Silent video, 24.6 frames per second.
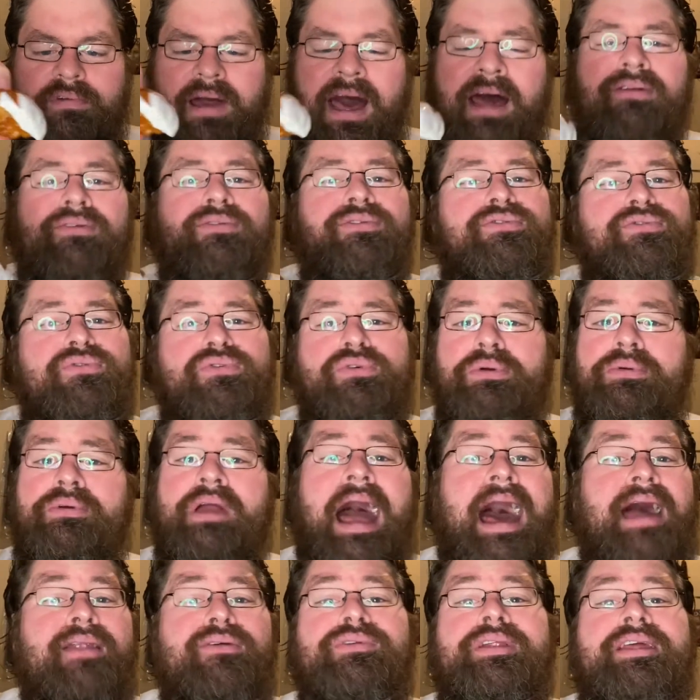I don't even
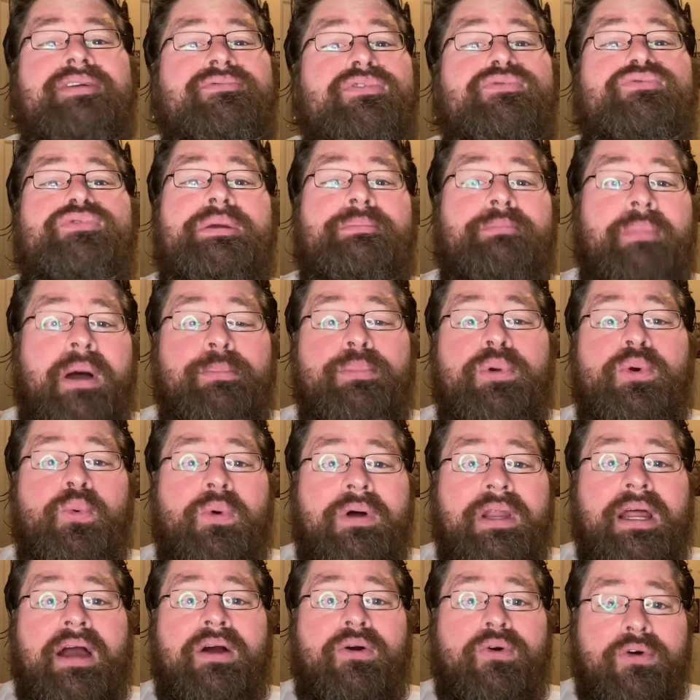I don't even remember what
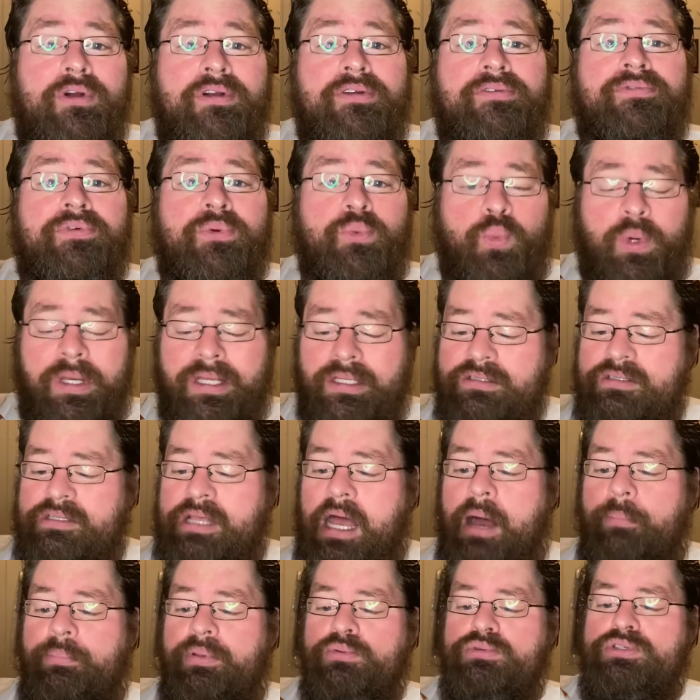I ordered from
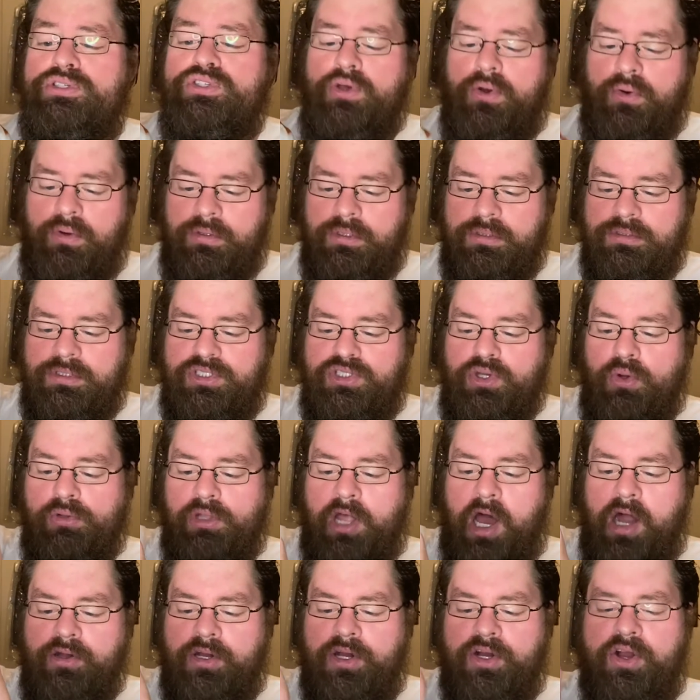Wingstop. It was so so
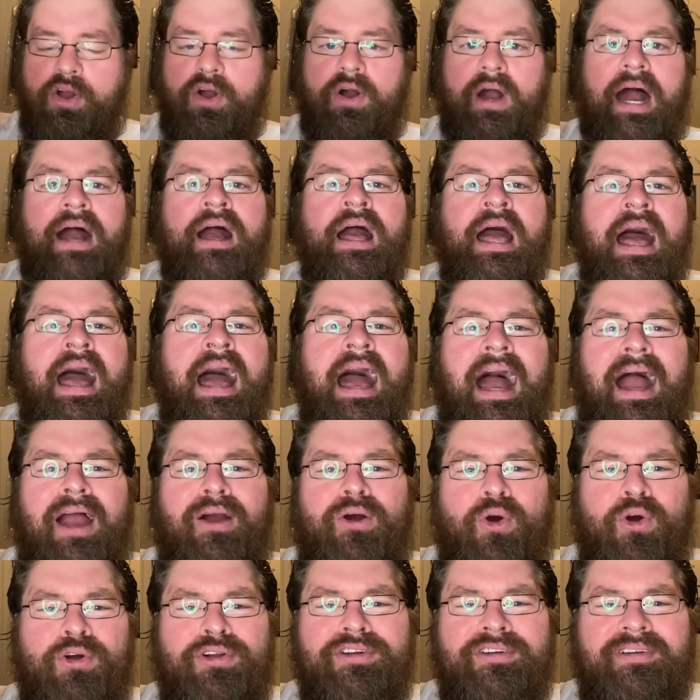long ago. I, I
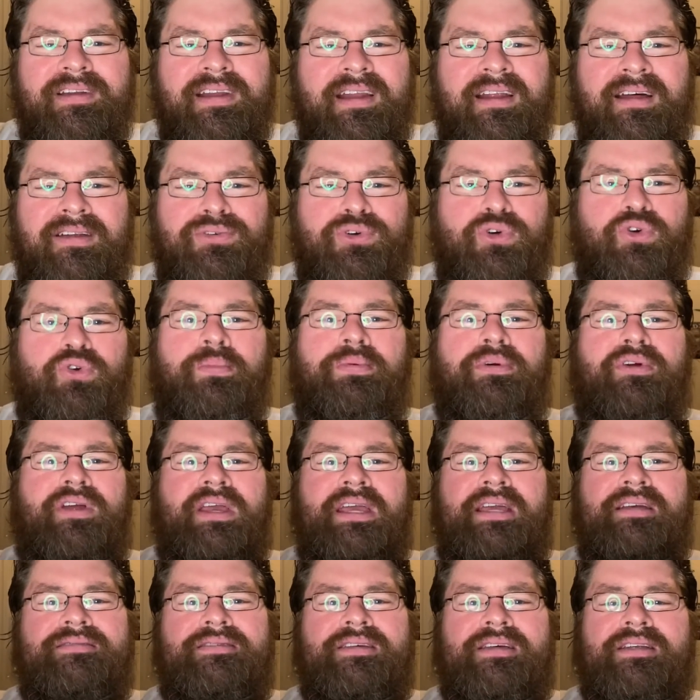ordered it on Uber
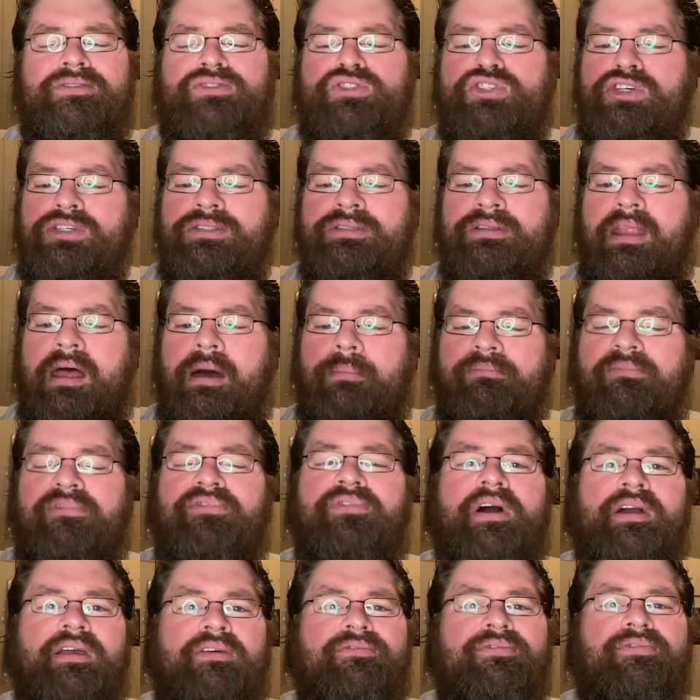Eats, and it took them
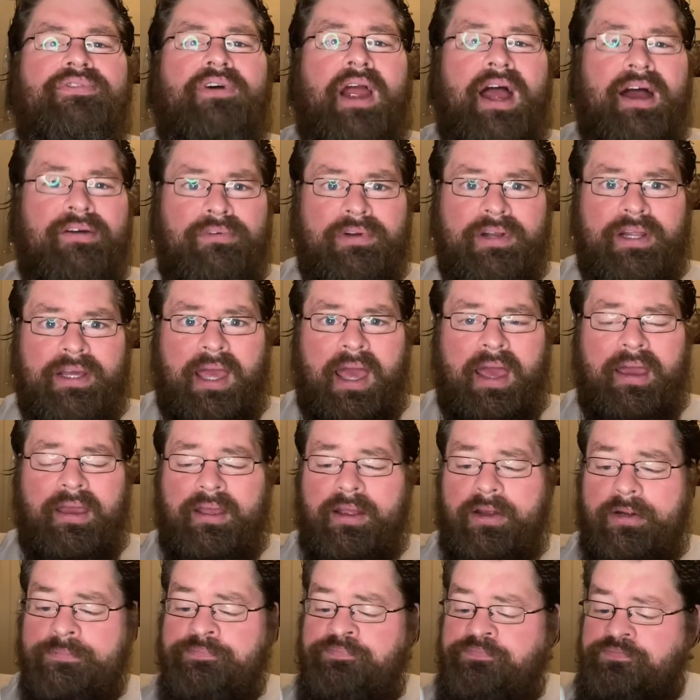fucking forever to get
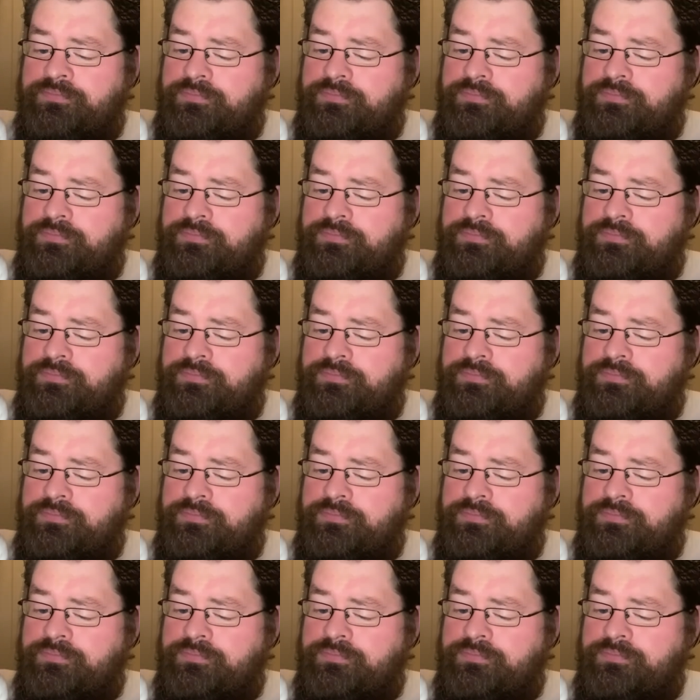here.